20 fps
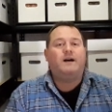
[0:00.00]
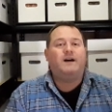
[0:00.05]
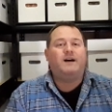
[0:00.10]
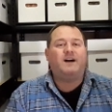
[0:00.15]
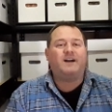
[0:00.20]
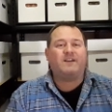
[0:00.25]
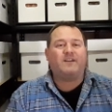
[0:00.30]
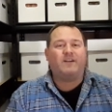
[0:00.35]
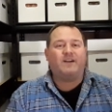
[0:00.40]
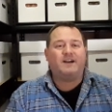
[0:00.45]

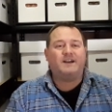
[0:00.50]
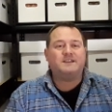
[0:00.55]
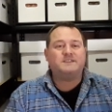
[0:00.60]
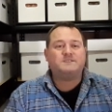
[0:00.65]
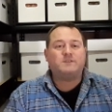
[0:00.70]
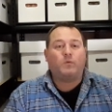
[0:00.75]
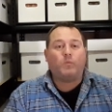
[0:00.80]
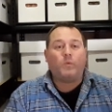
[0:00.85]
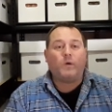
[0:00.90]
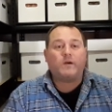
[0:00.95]
Hi guys,
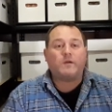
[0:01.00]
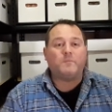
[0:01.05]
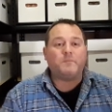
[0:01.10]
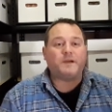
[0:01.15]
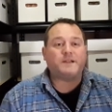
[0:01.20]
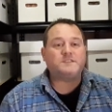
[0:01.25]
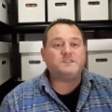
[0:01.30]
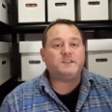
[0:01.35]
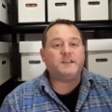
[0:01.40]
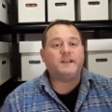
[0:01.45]
welcome
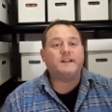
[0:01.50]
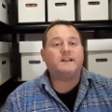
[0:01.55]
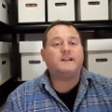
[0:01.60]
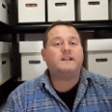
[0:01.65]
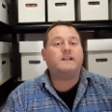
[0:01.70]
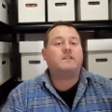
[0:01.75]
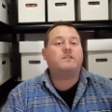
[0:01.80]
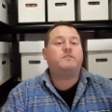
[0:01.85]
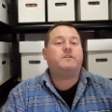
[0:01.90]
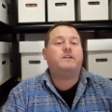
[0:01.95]
back to yet
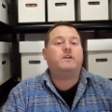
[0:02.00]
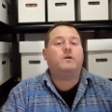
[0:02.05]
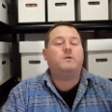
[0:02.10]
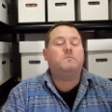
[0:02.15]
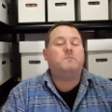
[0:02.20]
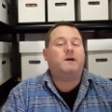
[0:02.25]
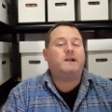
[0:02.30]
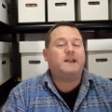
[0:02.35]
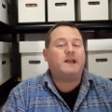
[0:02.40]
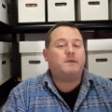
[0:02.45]
another video.
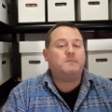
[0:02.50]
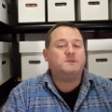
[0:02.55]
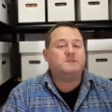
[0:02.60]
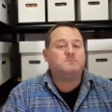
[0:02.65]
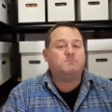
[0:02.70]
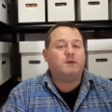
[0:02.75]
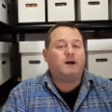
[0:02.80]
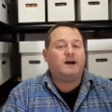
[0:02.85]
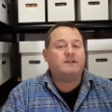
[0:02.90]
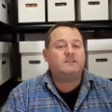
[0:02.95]
My name is
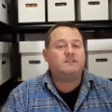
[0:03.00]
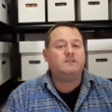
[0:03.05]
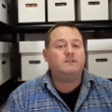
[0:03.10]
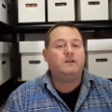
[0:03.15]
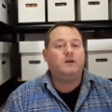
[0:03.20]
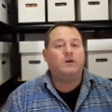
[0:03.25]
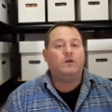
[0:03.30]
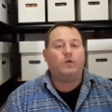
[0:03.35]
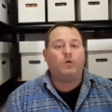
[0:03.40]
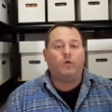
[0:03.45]
Martin,
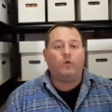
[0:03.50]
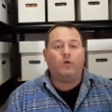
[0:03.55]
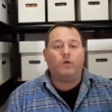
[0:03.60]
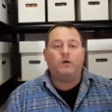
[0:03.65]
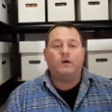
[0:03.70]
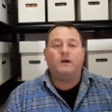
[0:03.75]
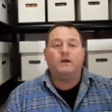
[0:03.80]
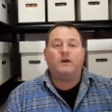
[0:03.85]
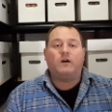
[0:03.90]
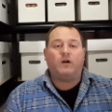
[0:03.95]
or
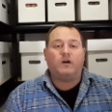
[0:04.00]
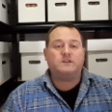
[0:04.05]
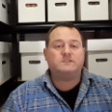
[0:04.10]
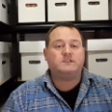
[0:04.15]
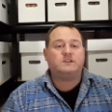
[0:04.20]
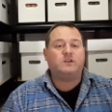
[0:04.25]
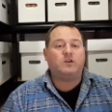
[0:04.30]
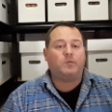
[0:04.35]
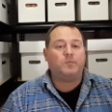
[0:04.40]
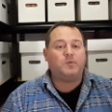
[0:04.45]

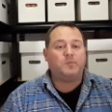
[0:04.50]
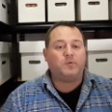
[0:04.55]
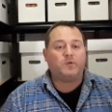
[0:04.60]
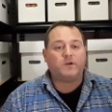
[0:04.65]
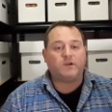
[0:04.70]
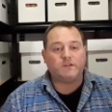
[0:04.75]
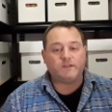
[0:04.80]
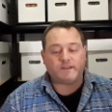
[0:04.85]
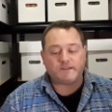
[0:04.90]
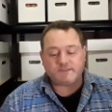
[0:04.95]
Aussie Comic Book
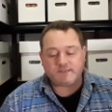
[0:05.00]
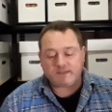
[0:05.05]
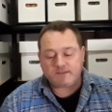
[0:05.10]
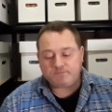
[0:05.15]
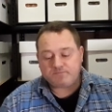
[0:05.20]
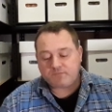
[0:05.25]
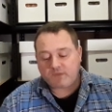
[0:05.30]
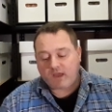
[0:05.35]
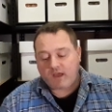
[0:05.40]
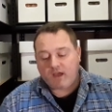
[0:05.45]
Collector.
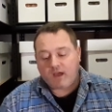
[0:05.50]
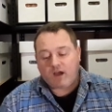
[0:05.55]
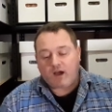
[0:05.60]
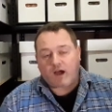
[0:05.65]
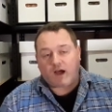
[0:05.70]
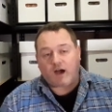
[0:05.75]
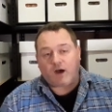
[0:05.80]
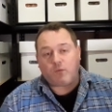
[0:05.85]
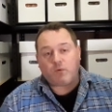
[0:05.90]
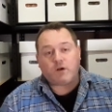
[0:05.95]

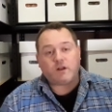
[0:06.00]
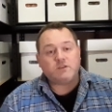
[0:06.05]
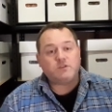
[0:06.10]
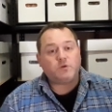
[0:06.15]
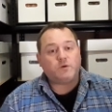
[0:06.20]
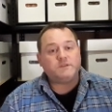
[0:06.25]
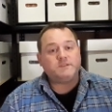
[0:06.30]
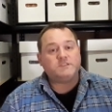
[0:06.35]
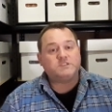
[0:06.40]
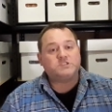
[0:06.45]
What I do
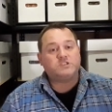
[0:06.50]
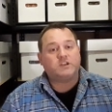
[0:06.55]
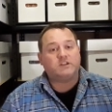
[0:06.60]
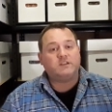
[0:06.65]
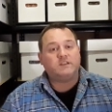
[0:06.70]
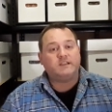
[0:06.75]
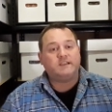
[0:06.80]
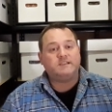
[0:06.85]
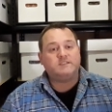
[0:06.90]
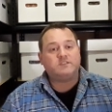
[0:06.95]
on this
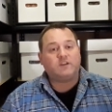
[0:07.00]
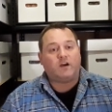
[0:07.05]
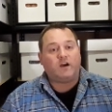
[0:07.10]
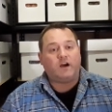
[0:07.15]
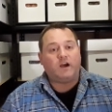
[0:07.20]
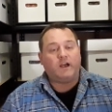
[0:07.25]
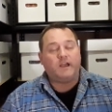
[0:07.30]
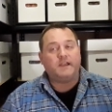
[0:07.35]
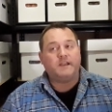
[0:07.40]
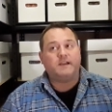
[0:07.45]
channel is
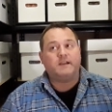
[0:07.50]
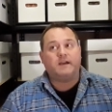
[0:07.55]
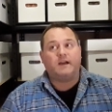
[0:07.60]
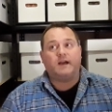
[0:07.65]
I